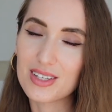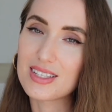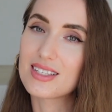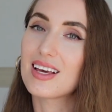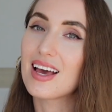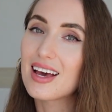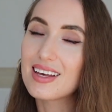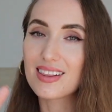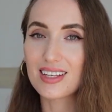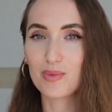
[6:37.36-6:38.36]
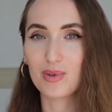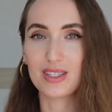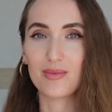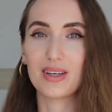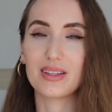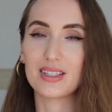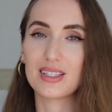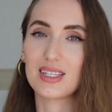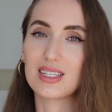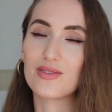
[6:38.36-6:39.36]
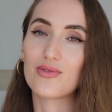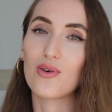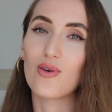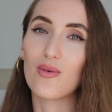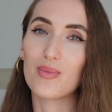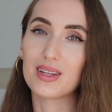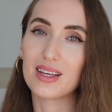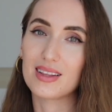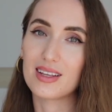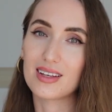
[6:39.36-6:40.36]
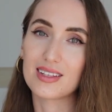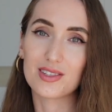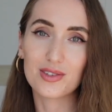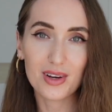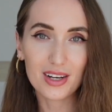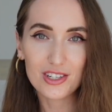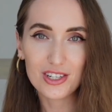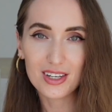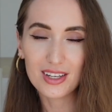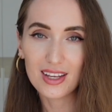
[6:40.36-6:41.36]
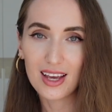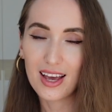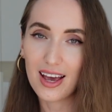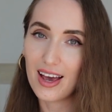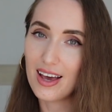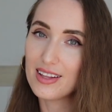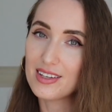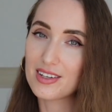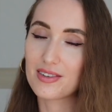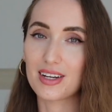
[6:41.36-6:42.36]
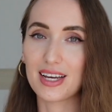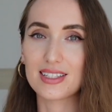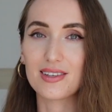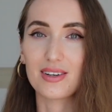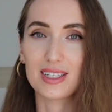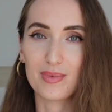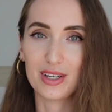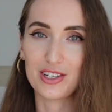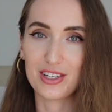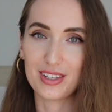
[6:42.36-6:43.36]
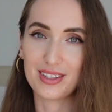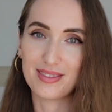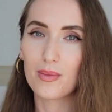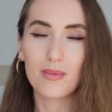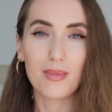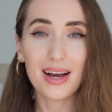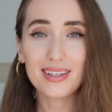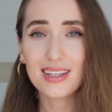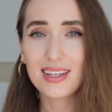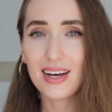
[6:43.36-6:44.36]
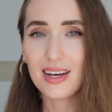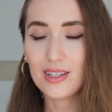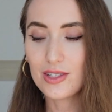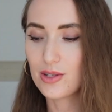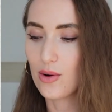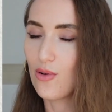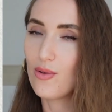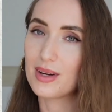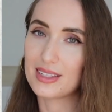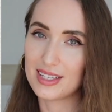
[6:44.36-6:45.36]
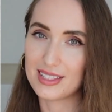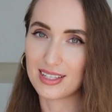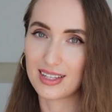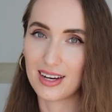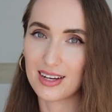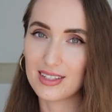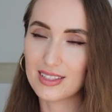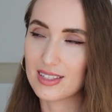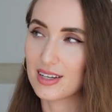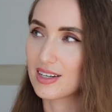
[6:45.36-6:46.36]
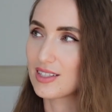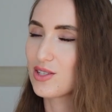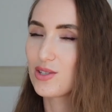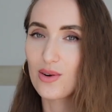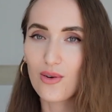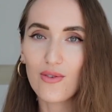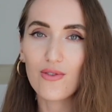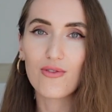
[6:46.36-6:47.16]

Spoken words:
with endless possibilities for open-ended construction and creative expression. Magnet tiles or magnetic tiles are so